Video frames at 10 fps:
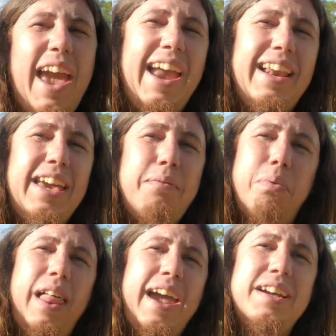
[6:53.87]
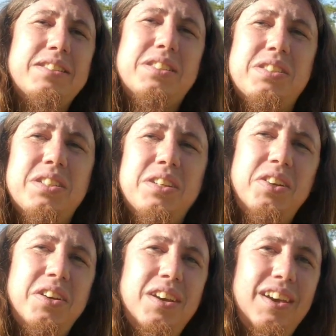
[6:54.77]
80 plants
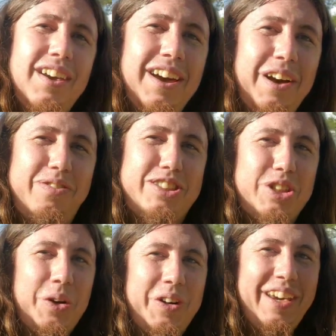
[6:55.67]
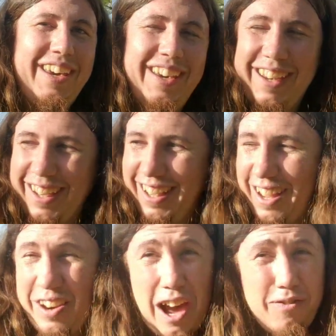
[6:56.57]
of soy,
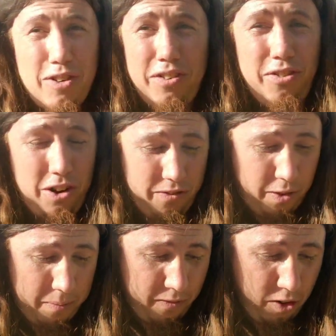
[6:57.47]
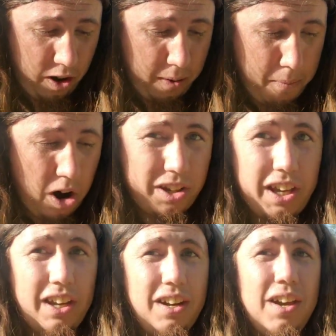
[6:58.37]
not for
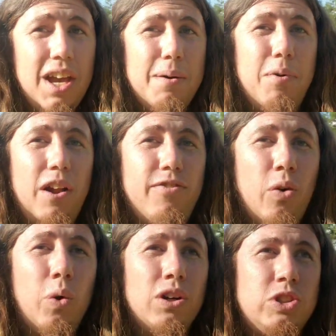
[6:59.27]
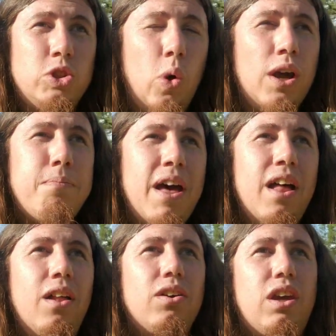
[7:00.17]
market, but for soy
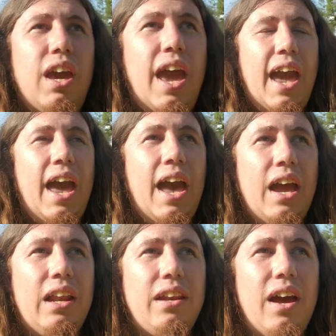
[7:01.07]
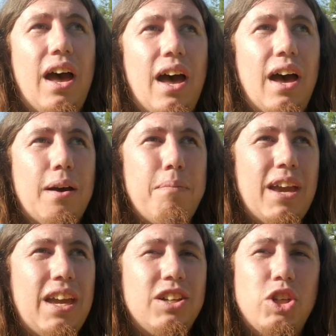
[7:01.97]
milk and
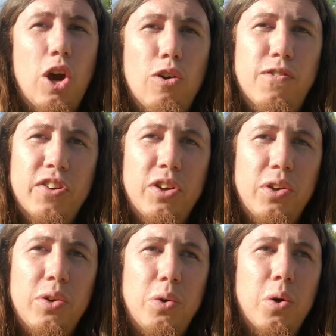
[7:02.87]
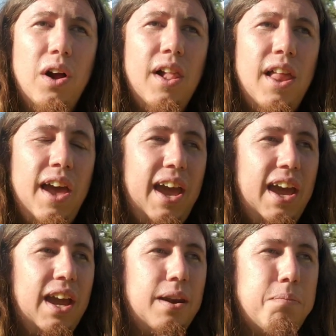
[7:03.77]
making tofu
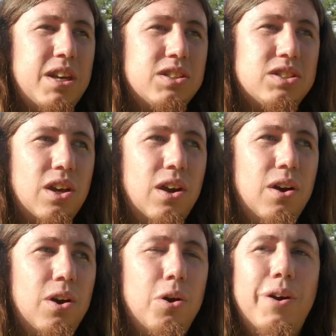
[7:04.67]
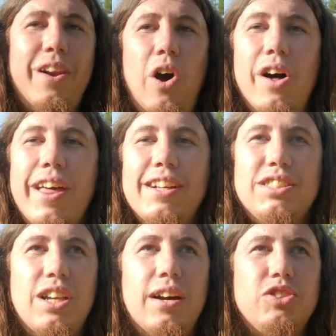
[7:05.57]
and miso and all that
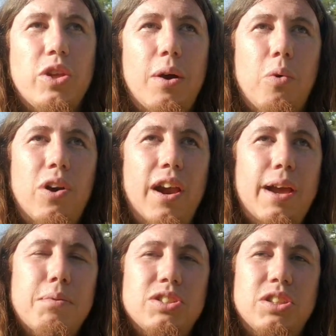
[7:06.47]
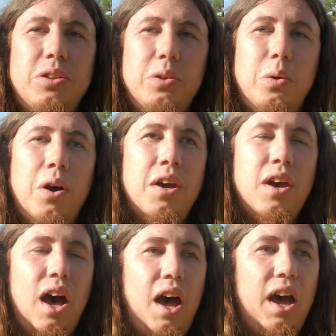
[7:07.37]
stuff, so that we're able to
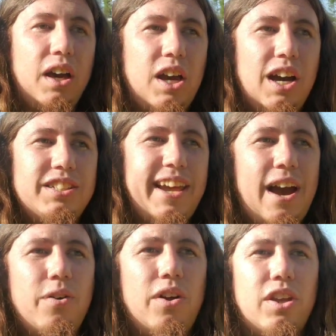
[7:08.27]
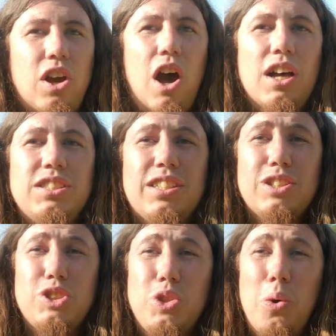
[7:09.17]
cut down on the cost at
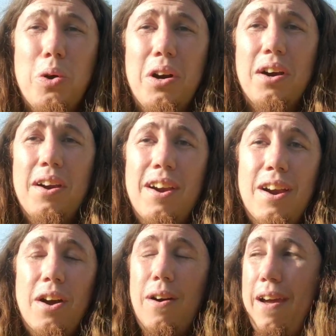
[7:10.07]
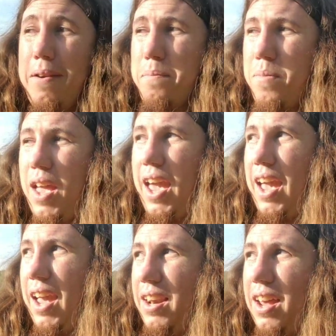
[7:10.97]
the store, right?
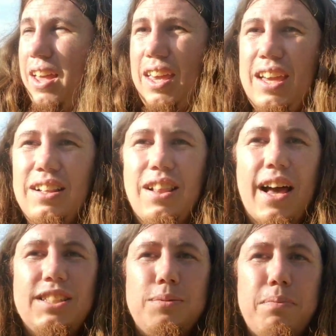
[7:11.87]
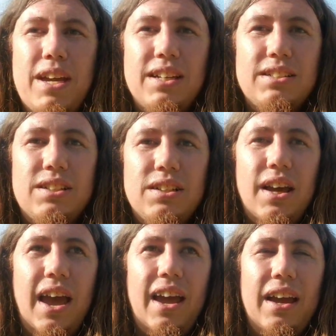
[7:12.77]
And eat less meat
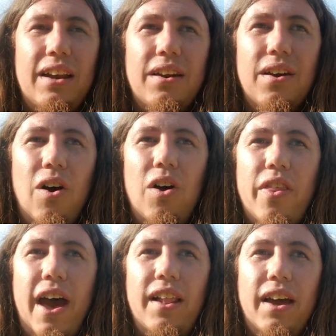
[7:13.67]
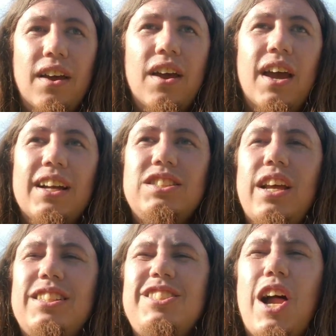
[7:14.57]
and all that. Like,
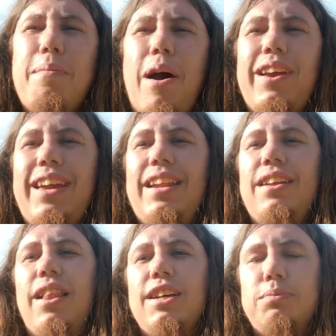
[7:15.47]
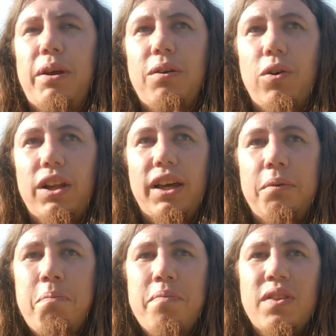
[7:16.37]
it's not about eating less meat, really.
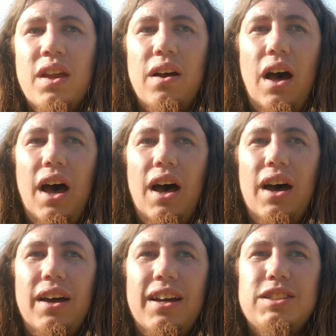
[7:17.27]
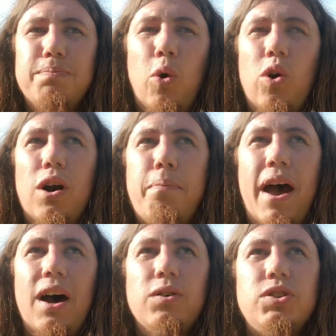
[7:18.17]
It's more
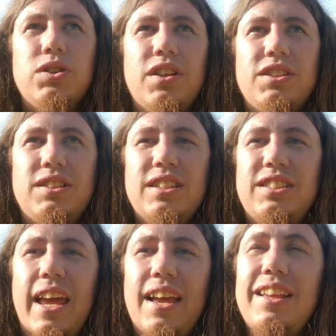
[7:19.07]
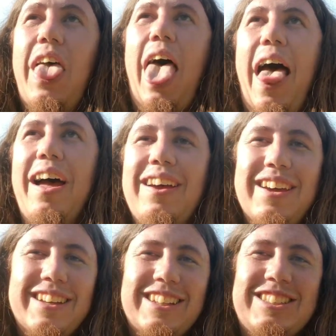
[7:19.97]
about the
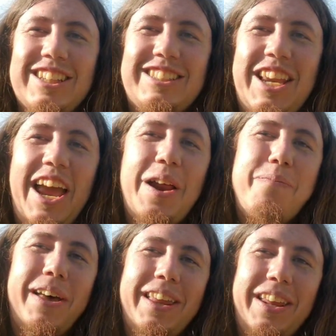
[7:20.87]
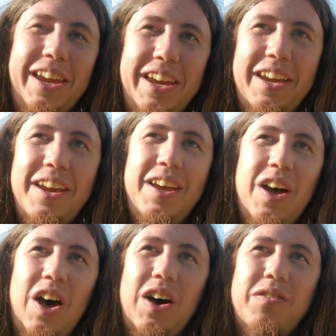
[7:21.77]
sustainability
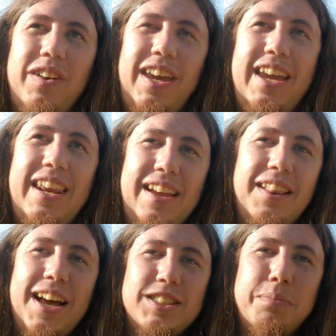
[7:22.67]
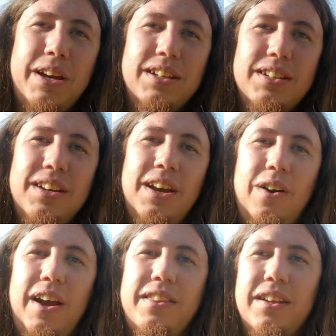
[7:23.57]
of eating less meat,
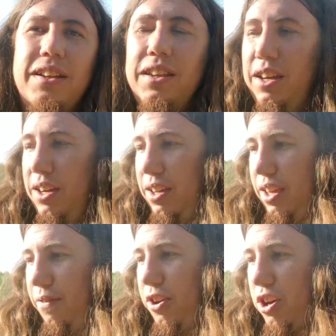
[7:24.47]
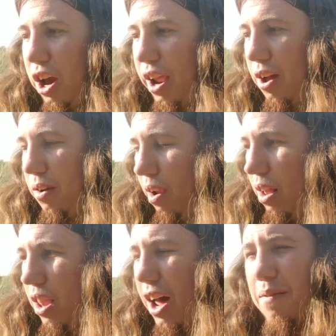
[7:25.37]
right? If you cut out
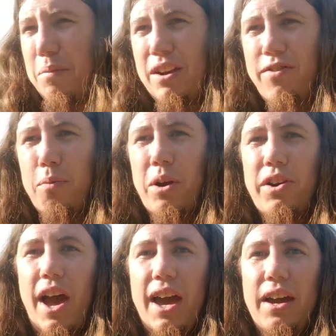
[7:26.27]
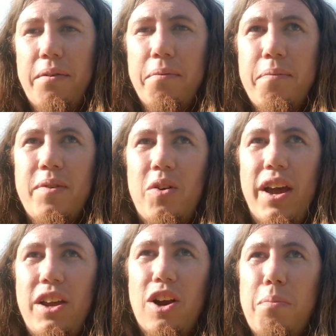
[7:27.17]
a lot of meat from your diet,
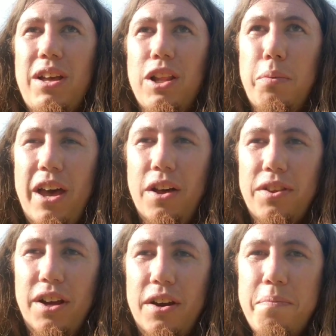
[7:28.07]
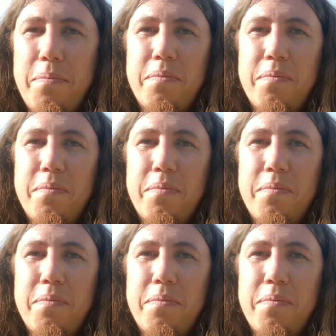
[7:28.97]
right, you're gonna be a little bit healthier,